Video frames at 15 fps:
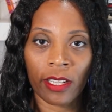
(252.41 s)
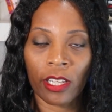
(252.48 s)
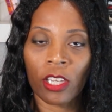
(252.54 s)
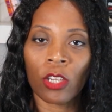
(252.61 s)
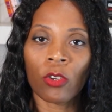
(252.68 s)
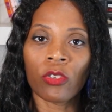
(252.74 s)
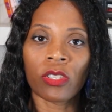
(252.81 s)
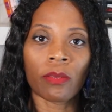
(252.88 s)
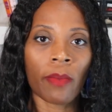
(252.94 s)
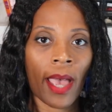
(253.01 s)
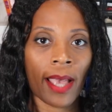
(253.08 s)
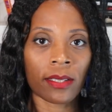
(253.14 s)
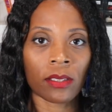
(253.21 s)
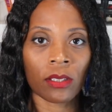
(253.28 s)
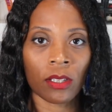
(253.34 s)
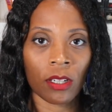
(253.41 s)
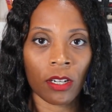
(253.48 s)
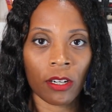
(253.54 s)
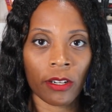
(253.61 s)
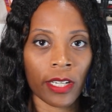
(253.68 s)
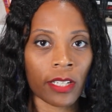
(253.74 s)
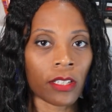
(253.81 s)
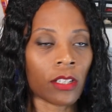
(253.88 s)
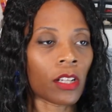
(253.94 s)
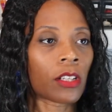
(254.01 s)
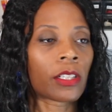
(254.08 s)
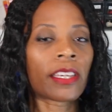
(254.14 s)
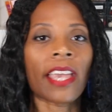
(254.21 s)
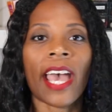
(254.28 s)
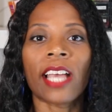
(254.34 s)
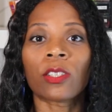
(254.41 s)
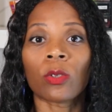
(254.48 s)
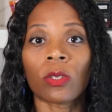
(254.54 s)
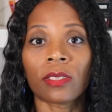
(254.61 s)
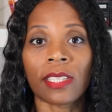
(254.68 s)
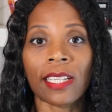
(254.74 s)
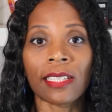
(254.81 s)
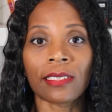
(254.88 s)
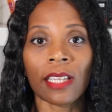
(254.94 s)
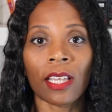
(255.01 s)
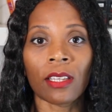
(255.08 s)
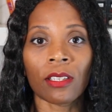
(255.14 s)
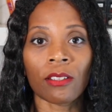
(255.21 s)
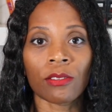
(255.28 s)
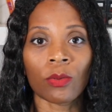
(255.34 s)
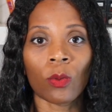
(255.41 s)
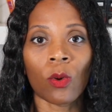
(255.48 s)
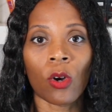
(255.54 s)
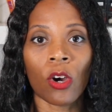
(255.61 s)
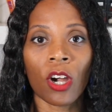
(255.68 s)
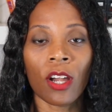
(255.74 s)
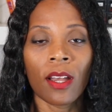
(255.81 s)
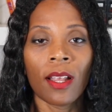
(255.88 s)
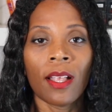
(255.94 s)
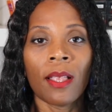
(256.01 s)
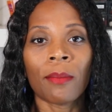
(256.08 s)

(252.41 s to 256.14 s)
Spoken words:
a huge massacre and casualties in this war.